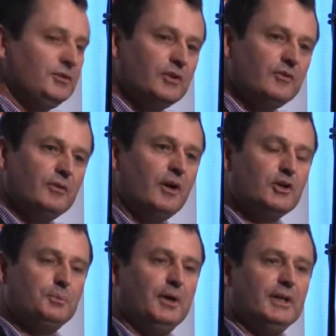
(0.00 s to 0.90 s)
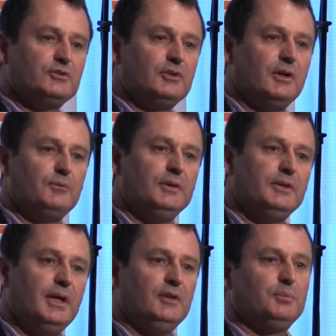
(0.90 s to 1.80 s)
sort of occupy that zone when
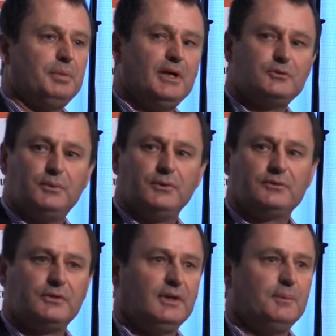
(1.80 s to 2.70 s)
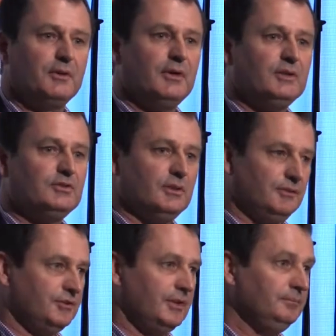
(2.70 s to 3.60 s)
you hand your passport to the immigration
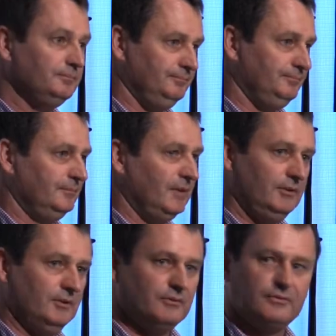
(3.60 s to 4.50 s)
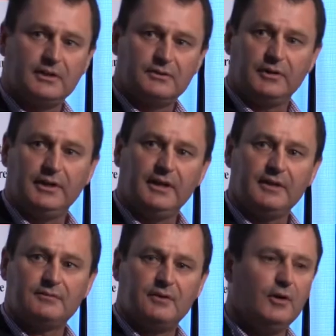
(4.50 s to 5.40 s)
officer and you're effectively in
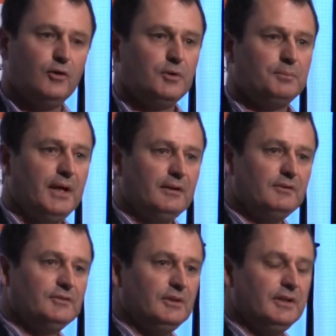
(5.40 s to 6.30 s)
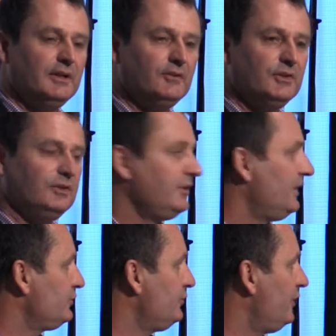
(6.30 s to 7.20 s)
that holding pattern until you get onto your
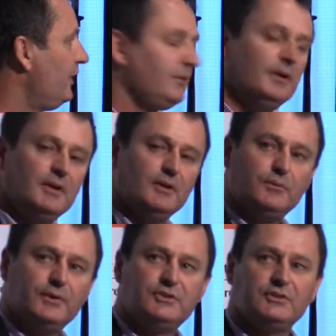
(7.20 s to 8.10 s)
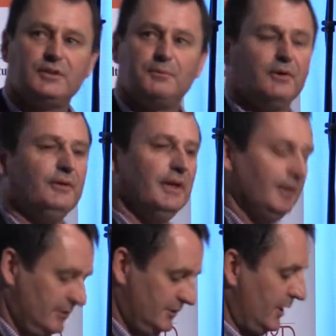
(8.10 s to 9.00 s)
international flight. We sit somewhere in
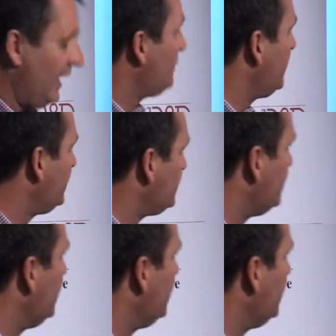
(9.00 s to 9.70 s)
there. It's a hard place to